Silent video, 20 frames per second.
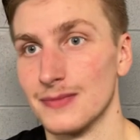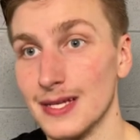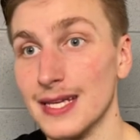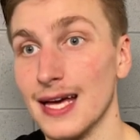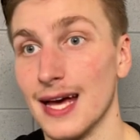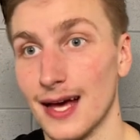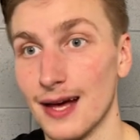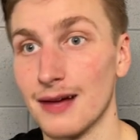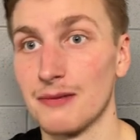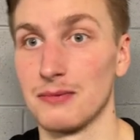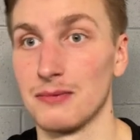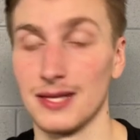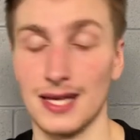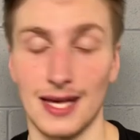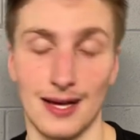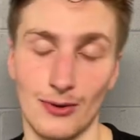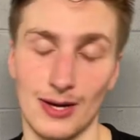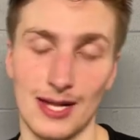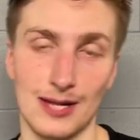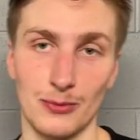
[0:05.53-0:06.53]

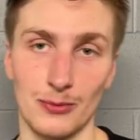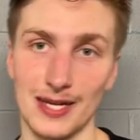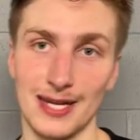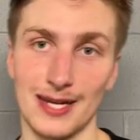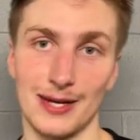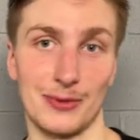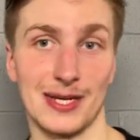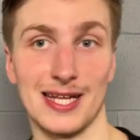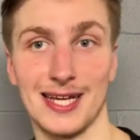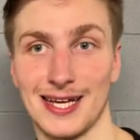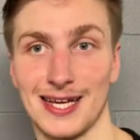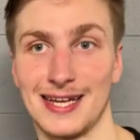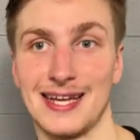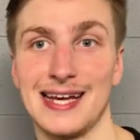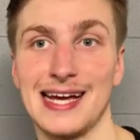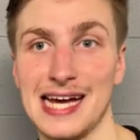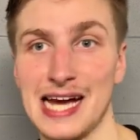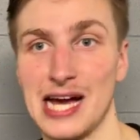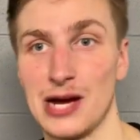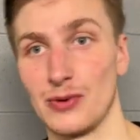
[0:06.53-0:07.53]
Yeah. Well, we
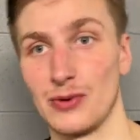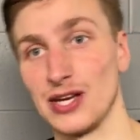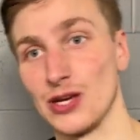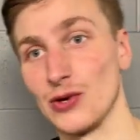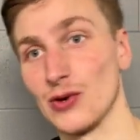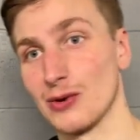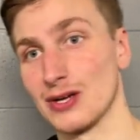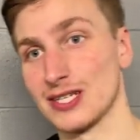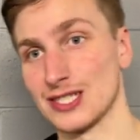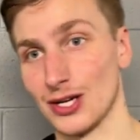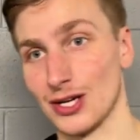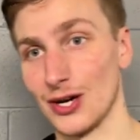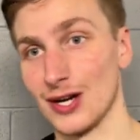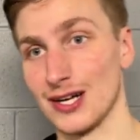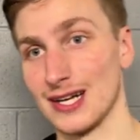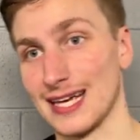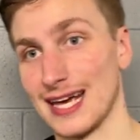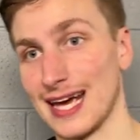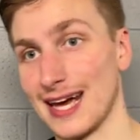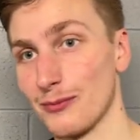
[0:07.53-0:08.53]
knew it was an
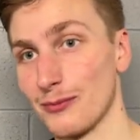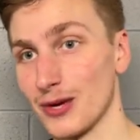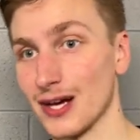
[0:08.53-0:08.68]
early game.